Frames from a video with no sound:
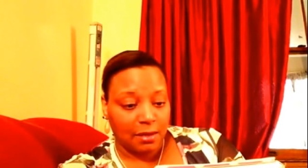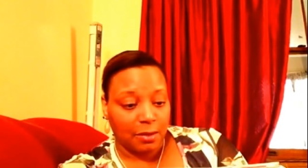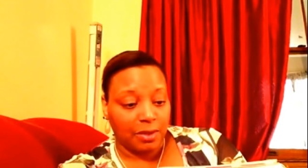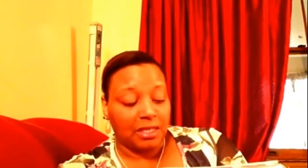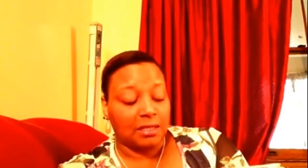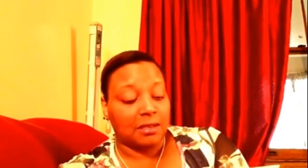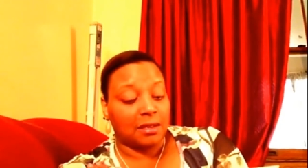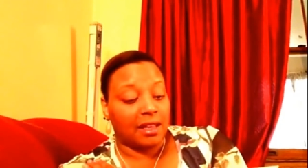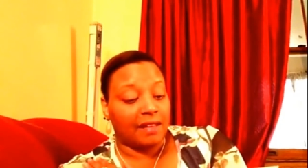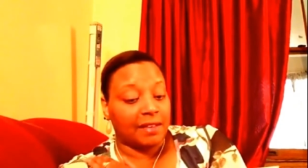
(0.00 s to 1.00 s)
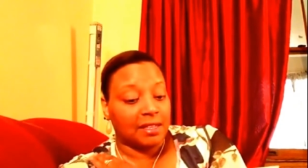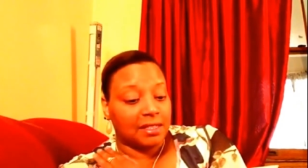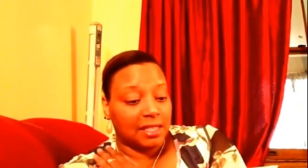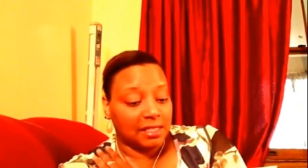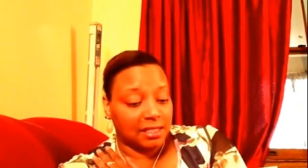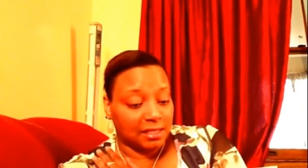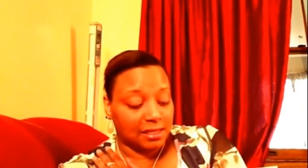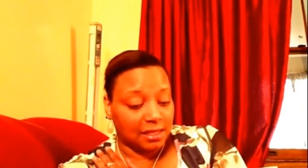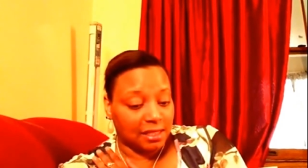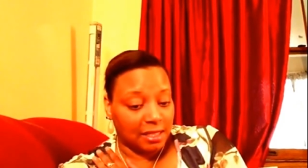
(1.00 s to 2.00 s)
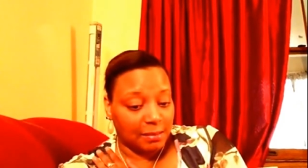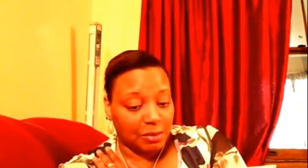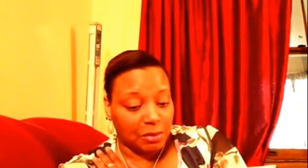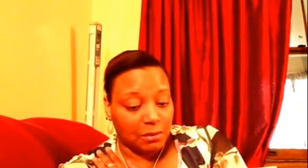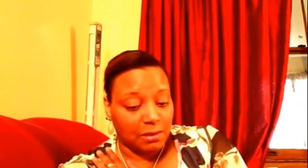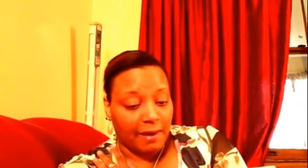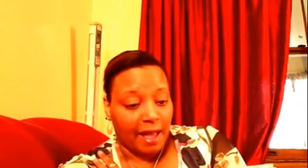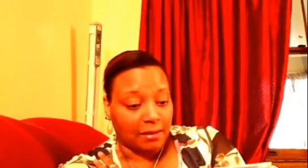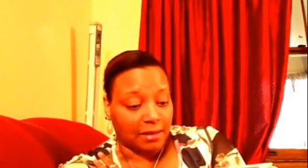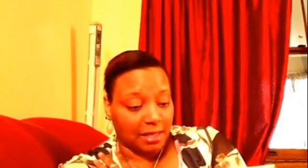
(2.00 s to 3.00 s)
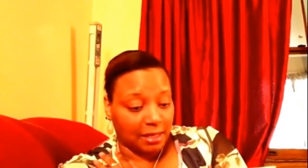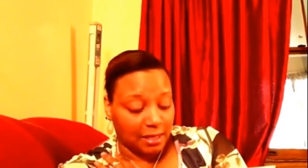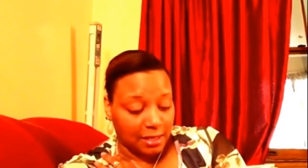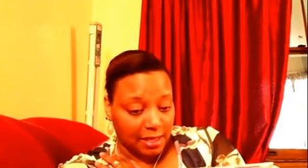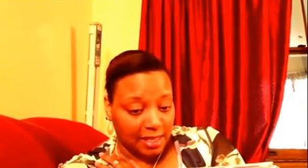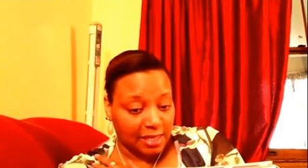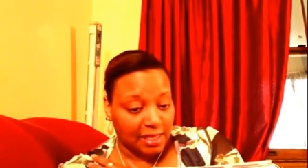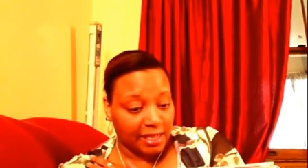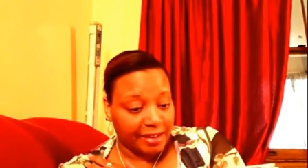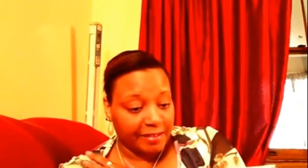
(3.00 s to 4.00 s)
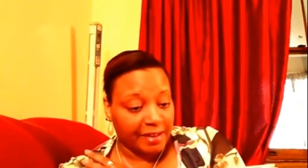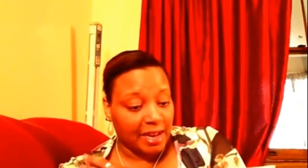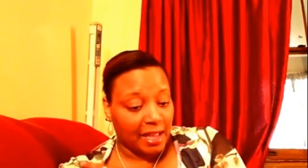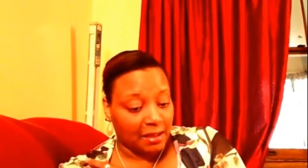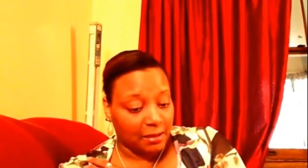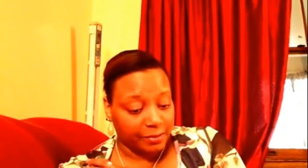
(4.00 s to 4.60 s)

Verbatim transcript: who needs your love and attention to keep you grounded in the here and now.